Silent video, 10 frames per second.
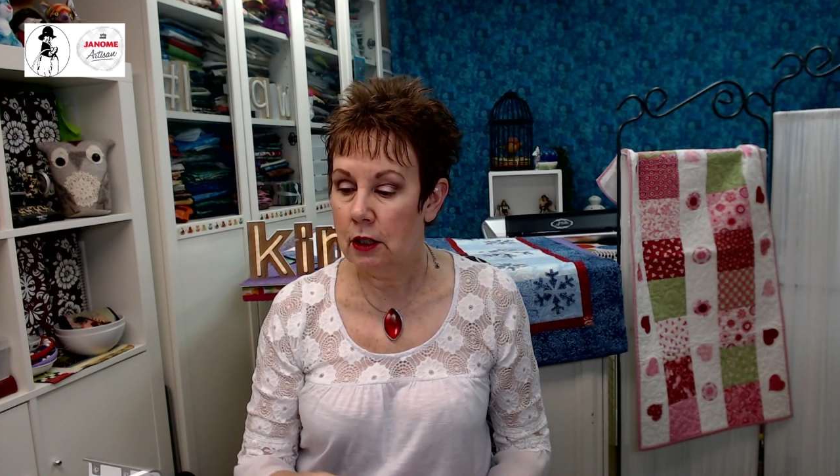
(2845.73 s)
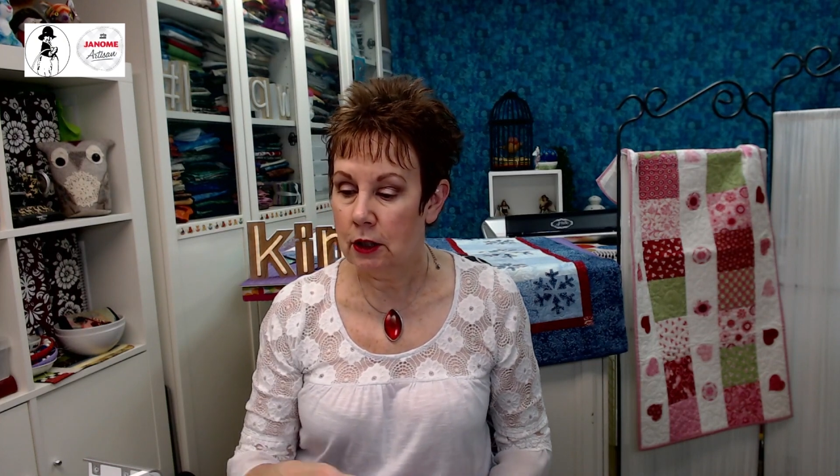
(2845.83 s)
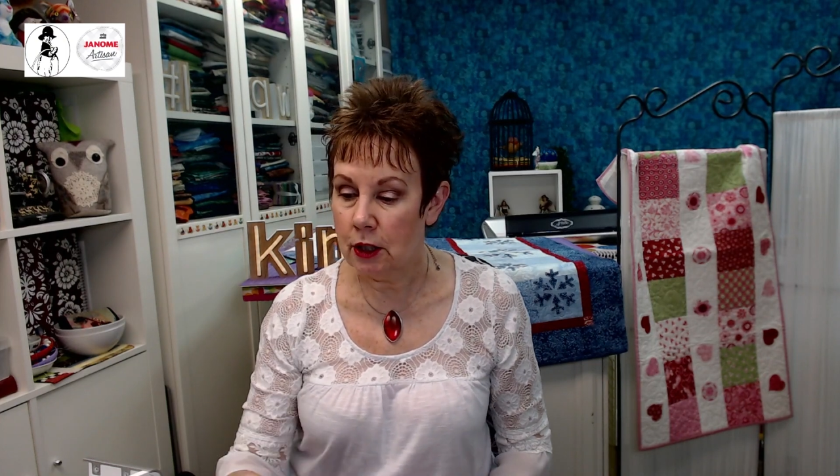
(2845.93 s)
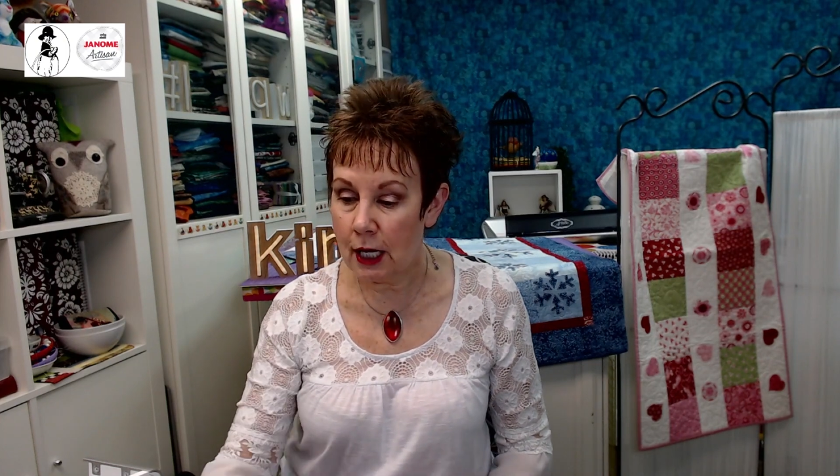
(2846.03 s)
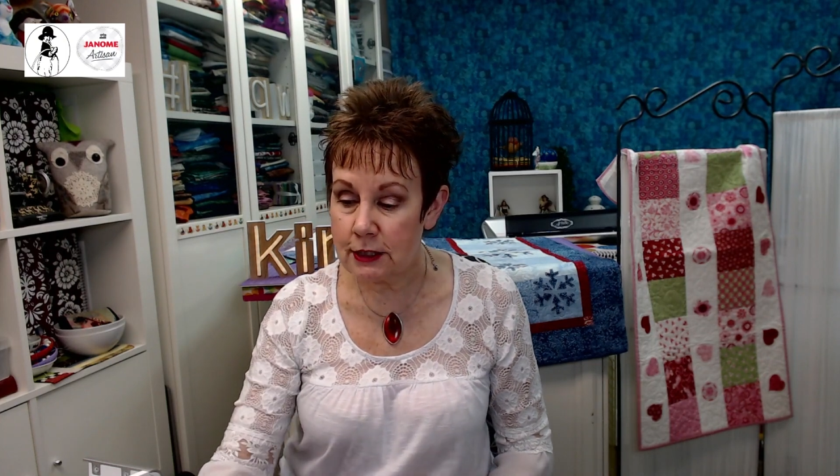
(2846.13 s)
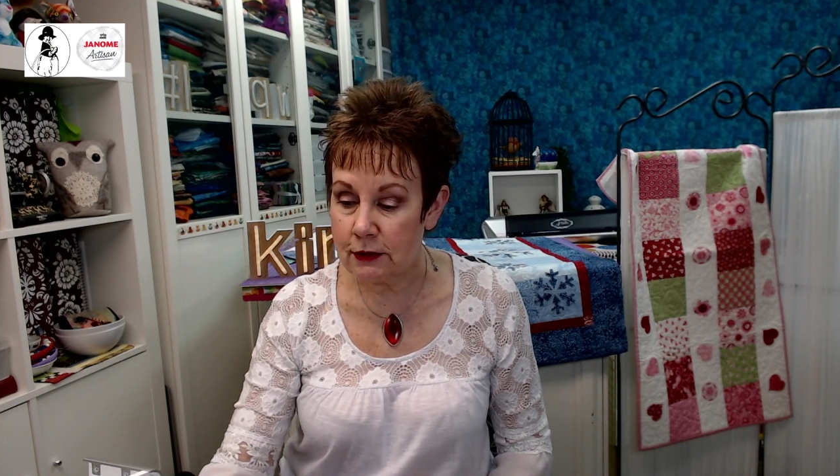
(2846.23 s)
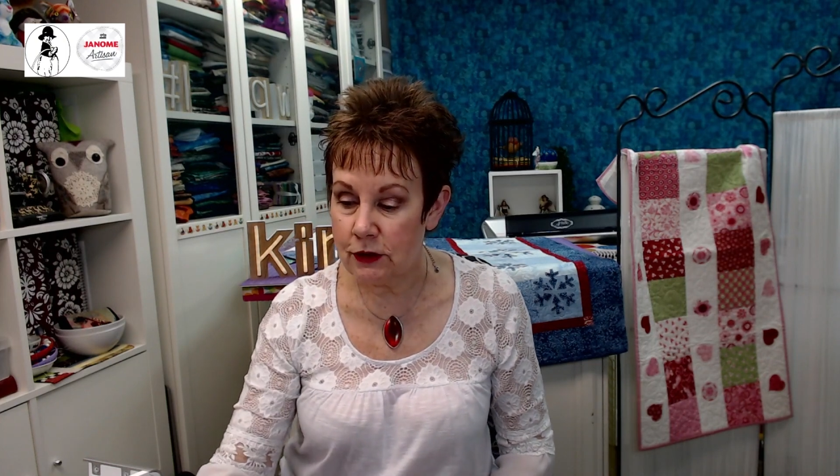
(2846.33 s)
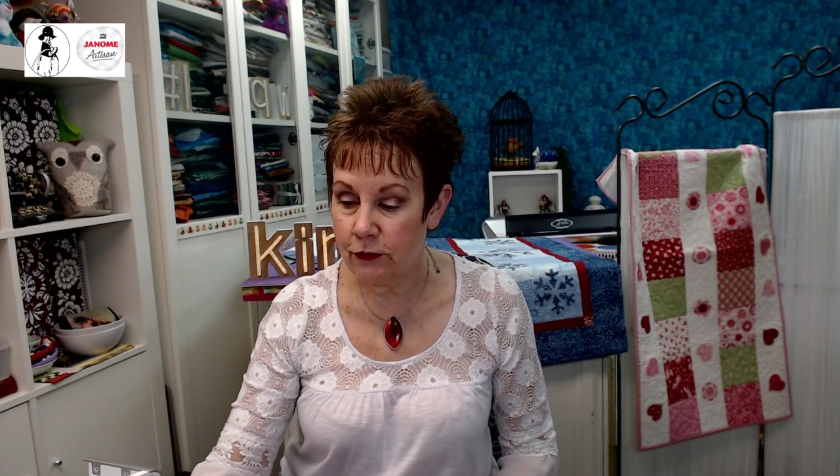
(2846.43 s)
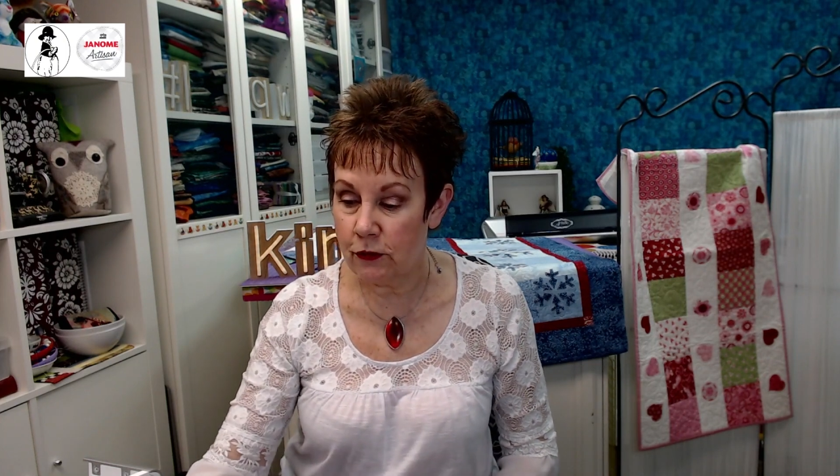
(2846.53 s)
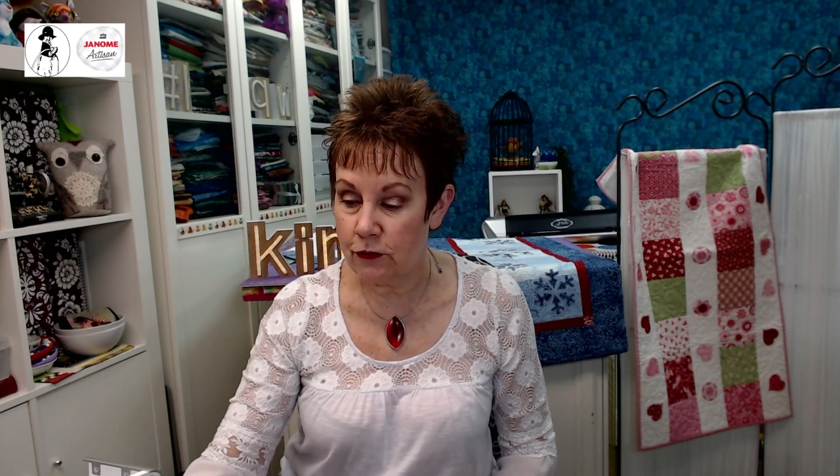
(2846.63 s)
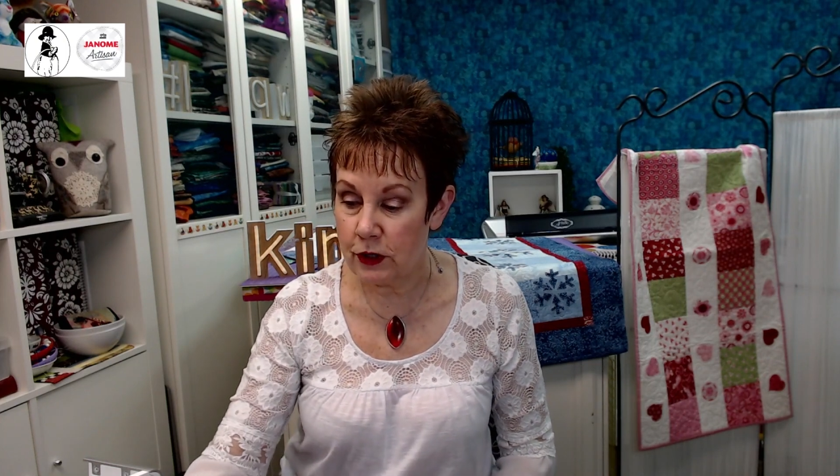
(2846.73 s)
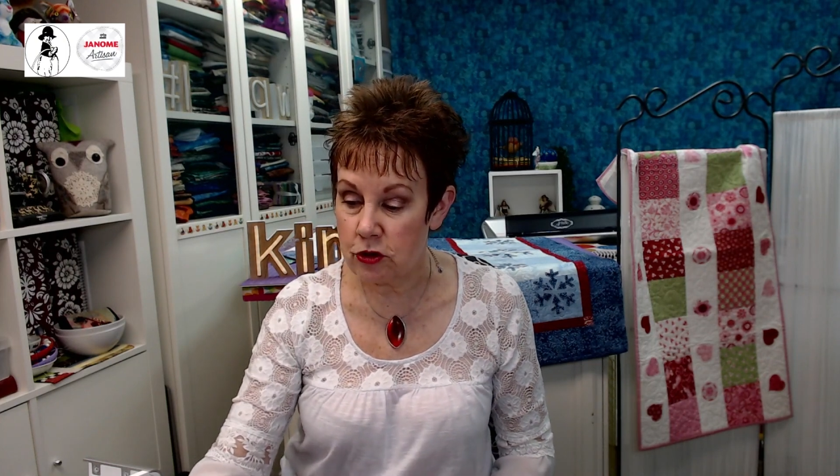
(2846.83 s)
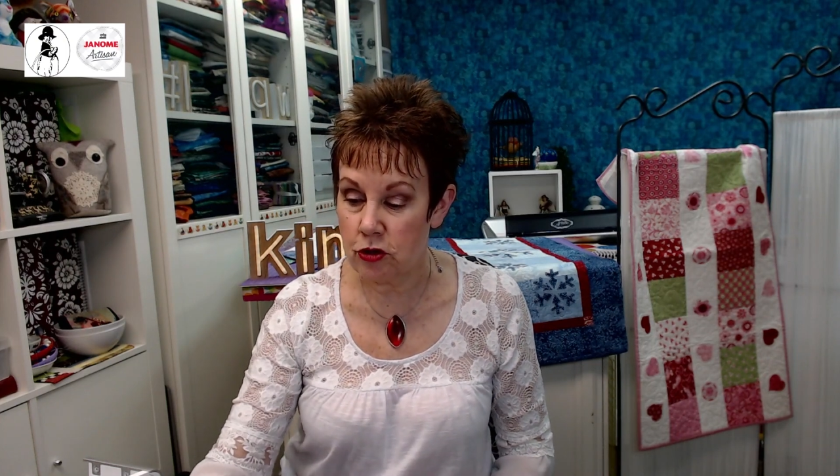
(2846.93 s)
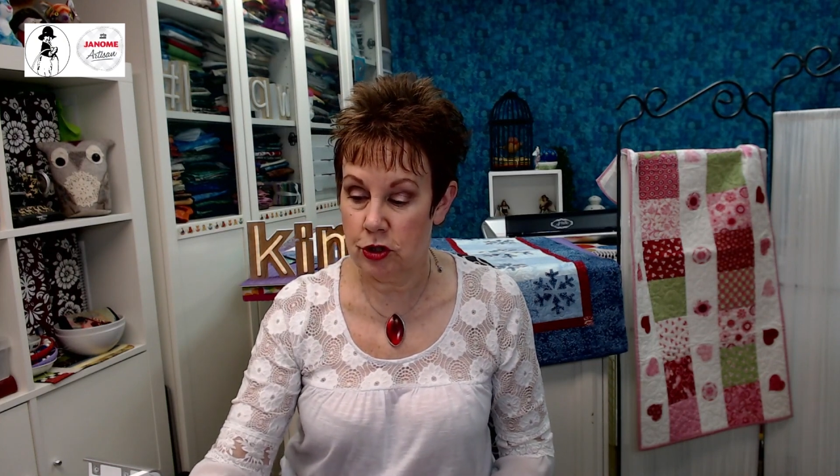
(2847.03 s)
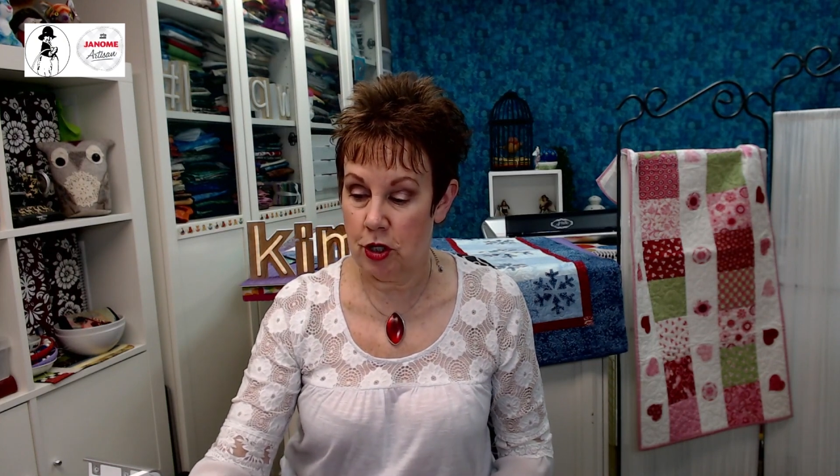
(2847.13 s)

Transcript: lots of different features